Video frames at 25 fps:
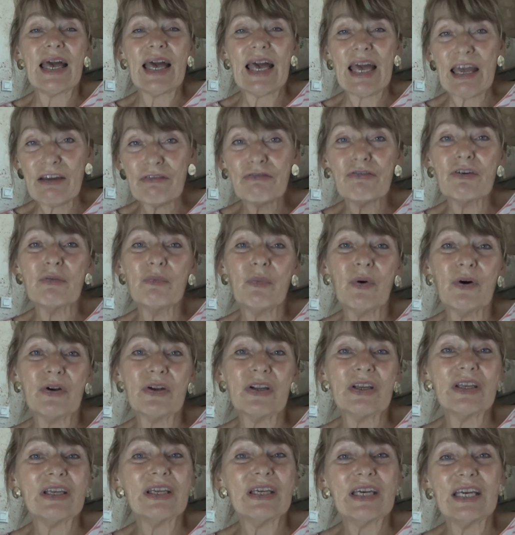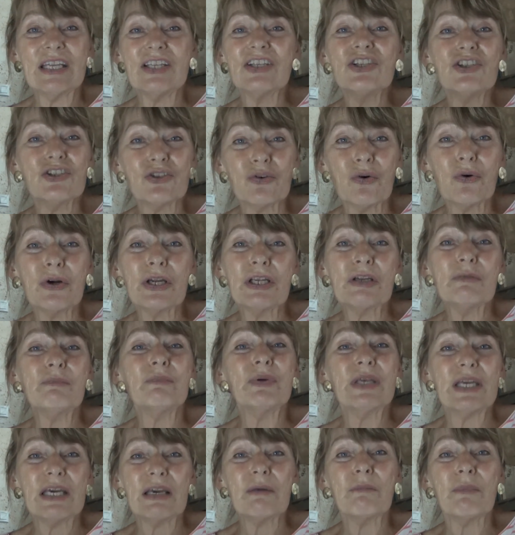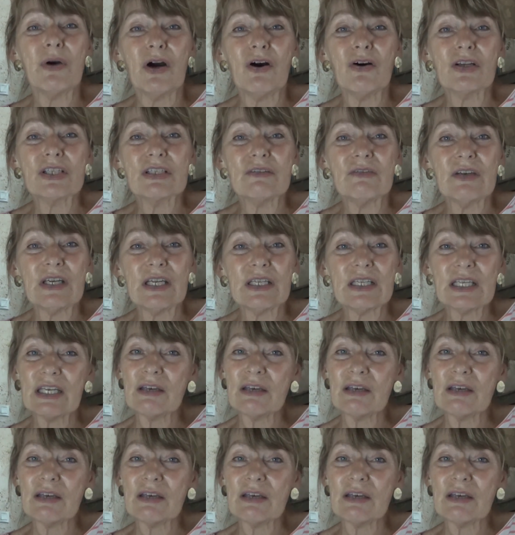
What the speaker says: everybody enjoyed being part of it.